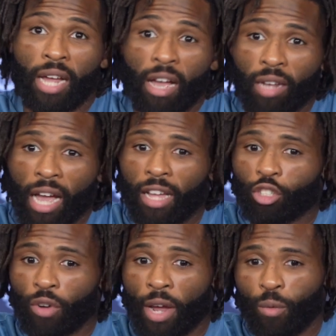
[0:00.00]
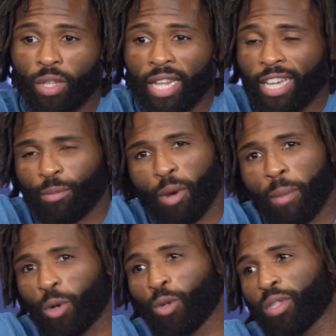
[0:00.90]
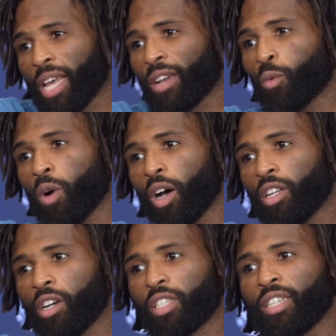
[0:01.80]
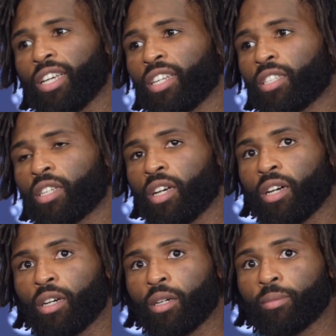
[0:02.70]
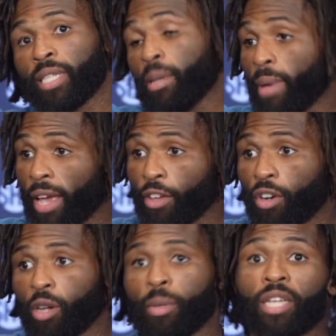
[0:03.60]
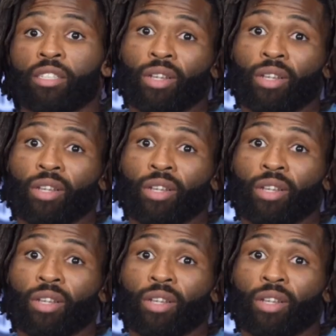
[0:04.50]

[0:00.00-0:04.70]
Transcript: honest, I trained with Lance Palmer, who's like Juan Archuleta's teammate, you know what I mean?